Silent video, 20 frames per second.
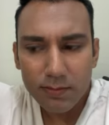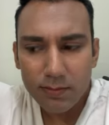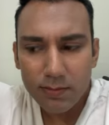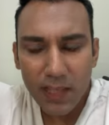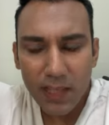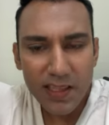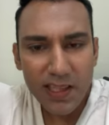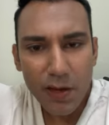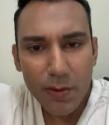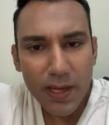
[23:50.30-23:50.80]

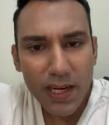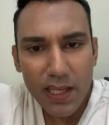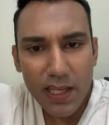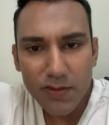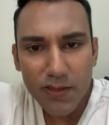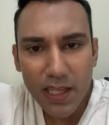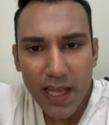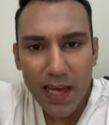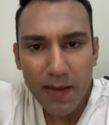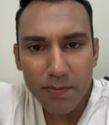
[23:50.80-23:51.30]
That's how it is
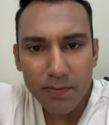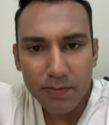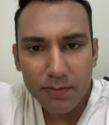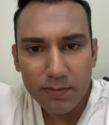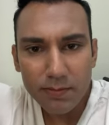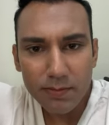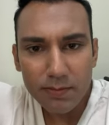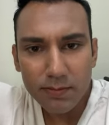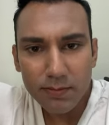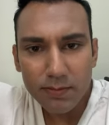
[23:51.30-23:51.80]
for them
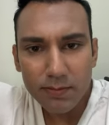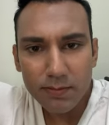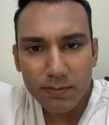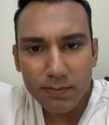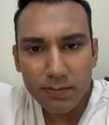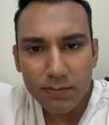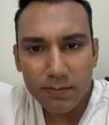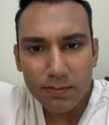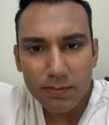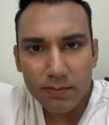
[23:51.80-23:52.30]

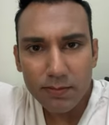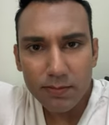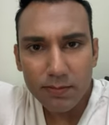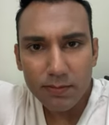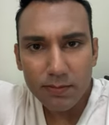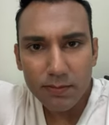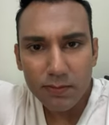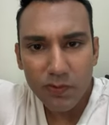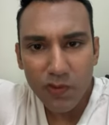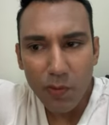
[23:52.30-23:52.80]

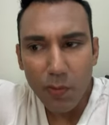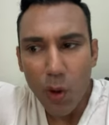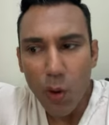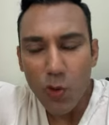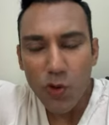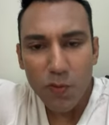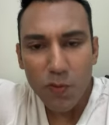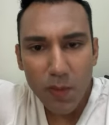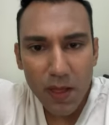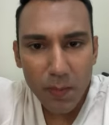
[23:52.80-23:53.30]
for
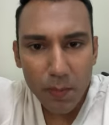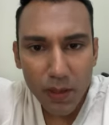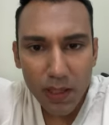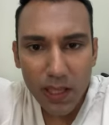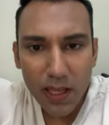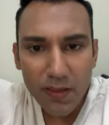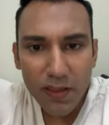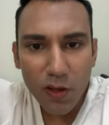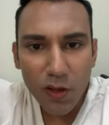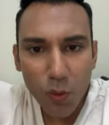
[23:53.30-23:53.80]
most people
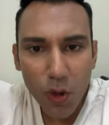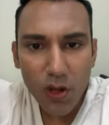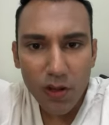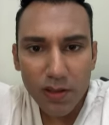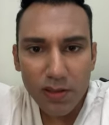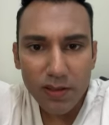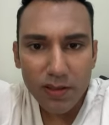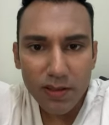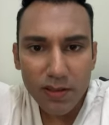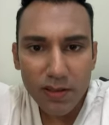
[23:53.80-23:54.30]
in the
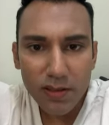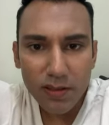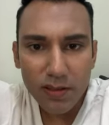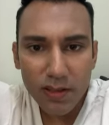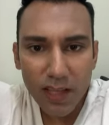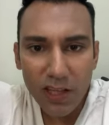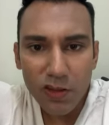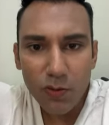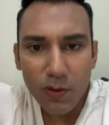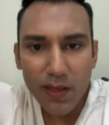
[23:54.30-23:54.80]
world.
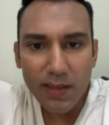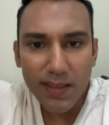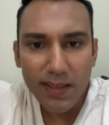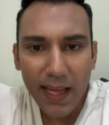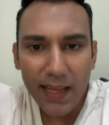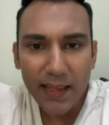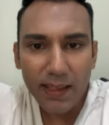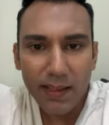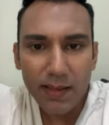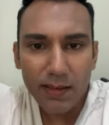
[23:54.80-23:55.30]
That's what it's
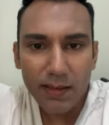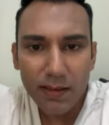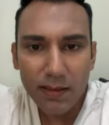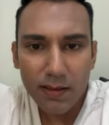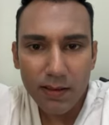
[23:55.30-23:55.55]
like.